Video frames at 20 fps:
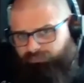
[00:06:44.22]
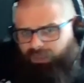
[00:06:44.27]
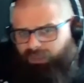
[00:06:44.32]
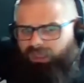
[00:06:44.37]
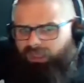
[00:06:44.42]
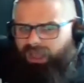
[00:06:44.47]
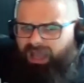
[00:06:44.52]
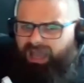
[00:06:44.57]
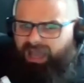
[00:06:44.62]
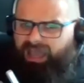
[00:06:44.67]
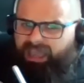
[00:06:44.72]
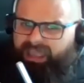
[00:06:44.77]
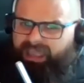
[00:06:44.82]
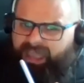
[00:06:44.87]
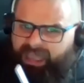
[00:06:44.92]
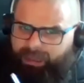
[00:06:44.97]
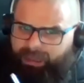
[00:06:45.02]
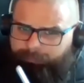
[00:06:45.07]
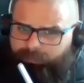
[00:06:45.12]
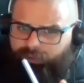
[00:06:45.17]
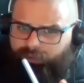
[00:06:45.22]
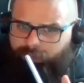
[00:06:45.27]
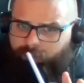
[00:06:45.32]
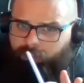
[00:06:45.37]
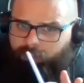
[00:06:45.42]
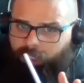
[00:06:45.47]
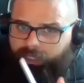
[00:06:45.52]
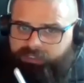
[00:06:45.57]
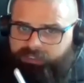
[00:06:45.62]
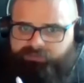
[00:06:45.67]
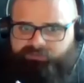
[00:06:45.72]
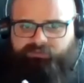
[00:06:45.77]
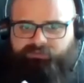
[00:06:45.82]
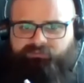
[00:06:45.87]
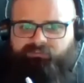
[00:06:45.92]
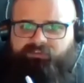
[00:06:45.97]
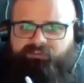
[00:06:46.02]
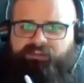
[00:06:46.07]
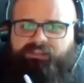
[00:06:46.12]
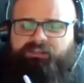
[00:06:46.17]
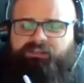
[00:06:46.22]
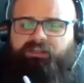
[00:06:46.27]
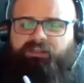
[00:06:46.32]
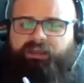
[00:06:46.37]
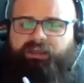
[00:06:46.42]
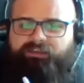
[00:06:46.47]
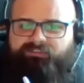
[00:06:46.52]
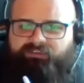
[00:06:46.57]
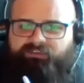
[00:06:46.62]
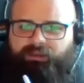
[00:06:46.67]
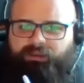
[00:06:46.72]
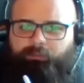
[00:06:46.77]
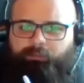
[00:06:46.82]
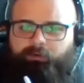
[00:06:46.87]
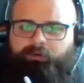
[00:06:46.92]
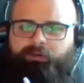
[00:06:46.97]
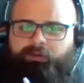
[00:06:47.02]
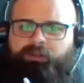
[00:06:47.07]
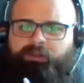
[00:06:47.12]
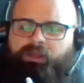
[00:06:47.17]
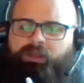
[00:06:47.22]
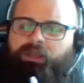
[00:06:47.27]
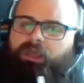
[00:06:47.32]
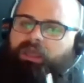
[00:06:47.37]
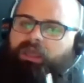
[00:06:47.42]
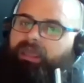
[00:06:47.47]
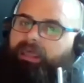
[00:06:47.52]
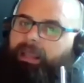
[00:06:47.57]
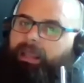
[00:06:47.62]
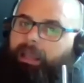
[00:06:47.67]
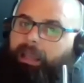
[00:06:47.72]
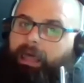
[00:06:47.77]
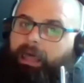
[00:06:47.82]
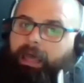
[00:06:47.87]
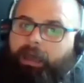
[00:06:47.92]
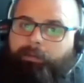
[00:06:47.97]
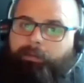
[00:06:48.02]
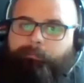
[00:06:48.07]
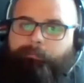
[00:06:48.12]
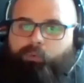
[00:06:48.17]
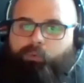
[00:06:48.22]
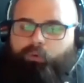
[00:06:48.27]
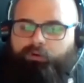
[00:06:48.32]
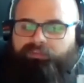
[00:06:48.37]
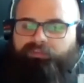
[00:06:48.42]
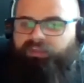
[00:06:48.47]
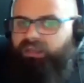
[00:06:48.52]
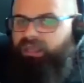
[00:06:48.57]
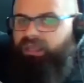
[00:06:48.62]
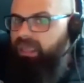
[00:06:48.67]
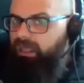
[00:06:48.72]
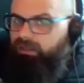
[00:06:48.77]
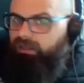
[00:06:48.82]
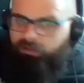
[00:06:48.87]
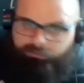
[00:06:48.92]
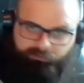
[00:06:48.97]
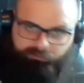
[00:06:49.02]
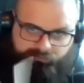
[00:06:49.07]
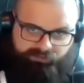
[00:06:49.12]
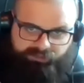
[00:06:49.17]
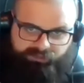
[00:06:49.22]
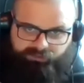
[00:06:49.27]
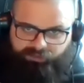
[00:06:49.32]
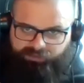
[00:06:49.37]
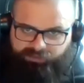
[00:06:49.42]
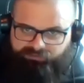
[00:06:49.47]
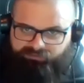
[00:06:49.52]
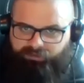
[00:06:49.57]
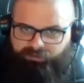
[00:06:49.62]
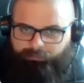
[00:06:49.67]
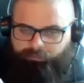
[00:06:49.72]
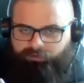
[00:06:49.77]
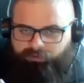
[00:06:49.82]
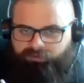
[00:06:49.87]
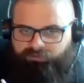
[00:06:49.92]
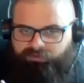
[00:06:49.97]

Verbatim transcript: I happen to like this D class neighborhood a lot more than any other D class neighborhood in the